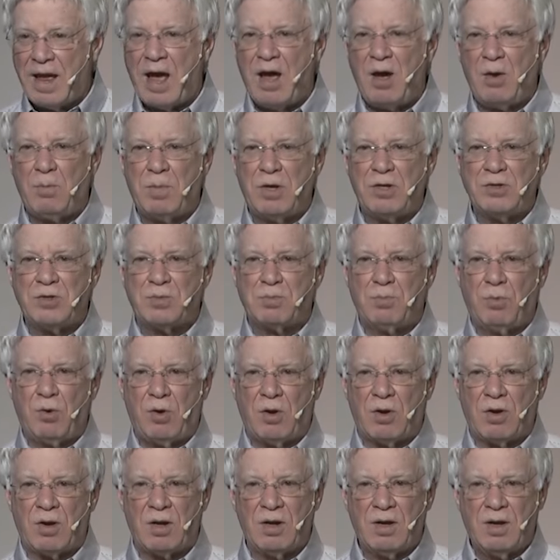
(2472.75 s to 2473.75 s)
how much
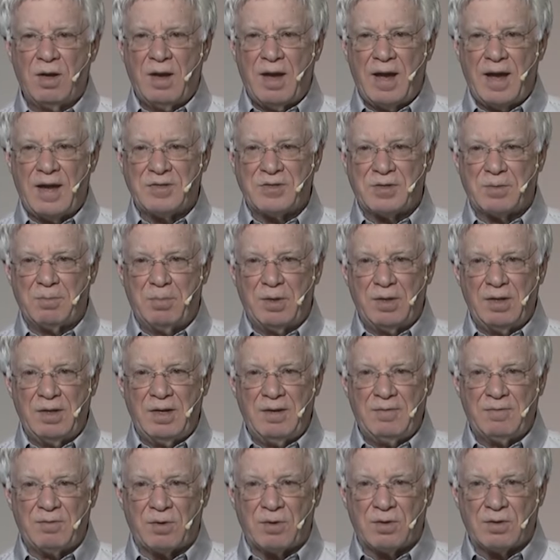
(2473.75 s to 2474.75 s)
more as a
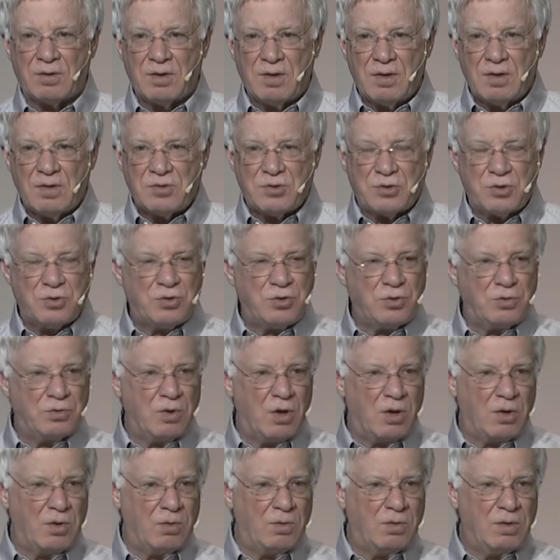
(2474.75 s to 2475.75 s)
believer should you
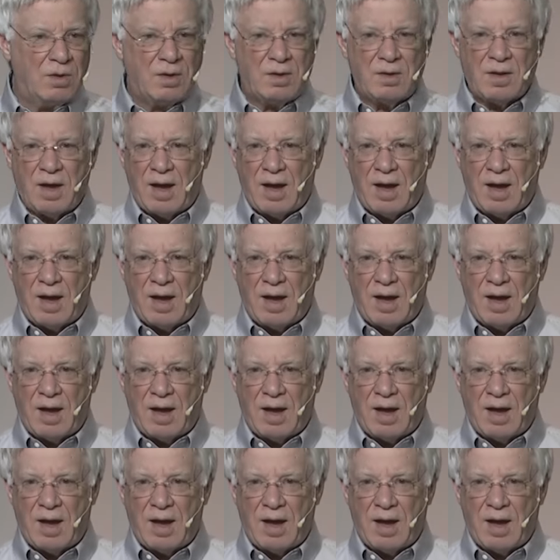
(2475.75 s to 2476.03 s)
know